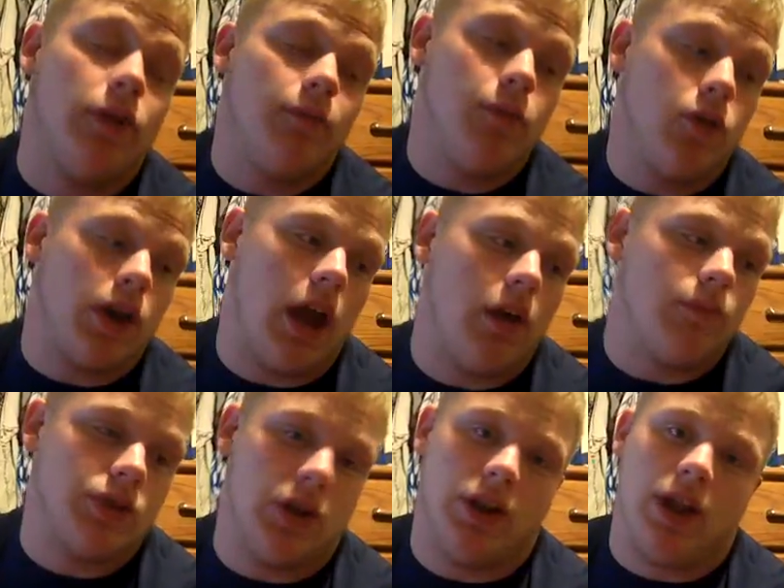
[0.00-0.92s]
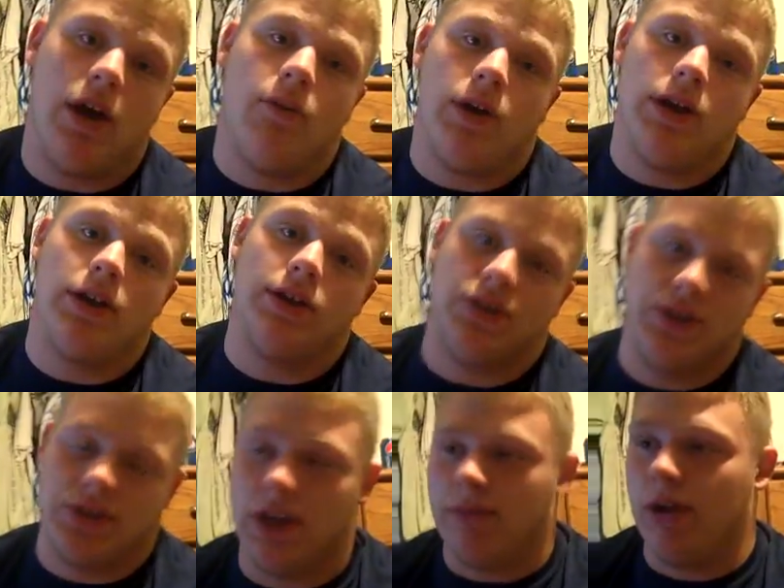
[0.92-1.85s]
to boot camp, so that way you can
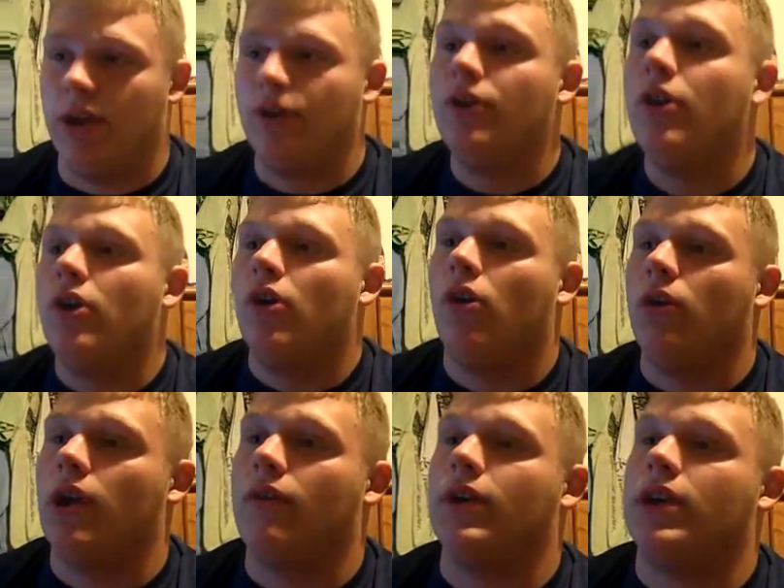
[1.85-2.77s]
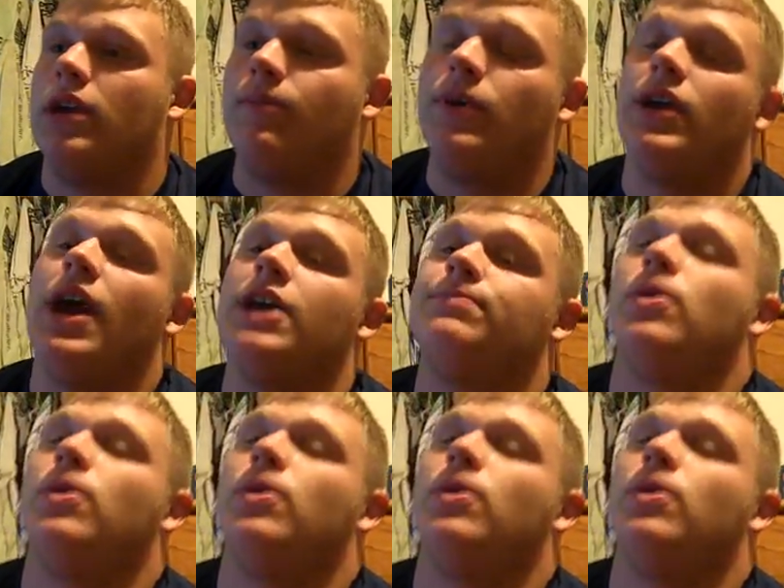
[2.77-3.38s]
see me or whatever, keep you guys